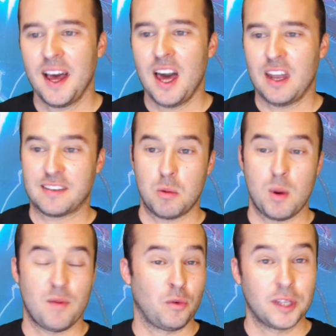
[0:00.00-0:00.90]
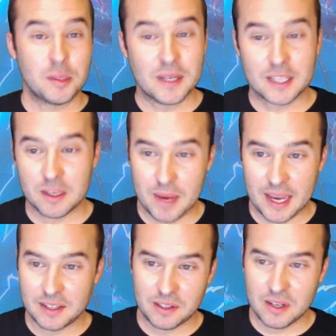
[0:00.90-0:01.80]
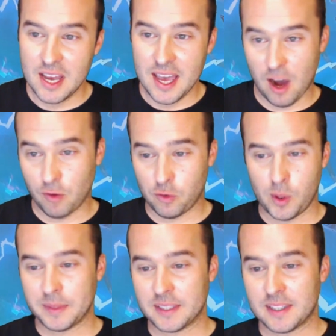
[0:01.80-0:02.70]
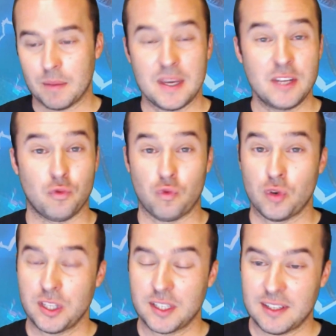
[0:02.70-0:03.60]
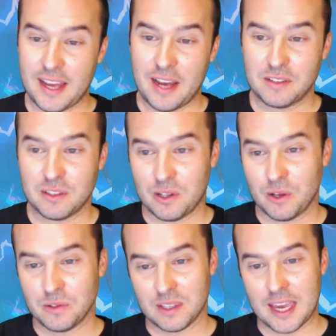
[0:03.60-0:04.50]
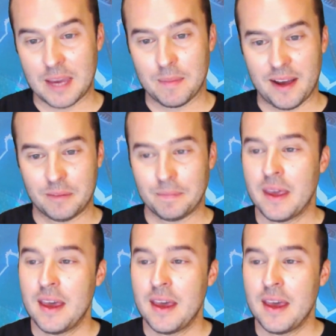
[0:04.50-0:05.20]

Let's say we have a really big commander. Overwhelming Stampede's really going to allow us to close the game out.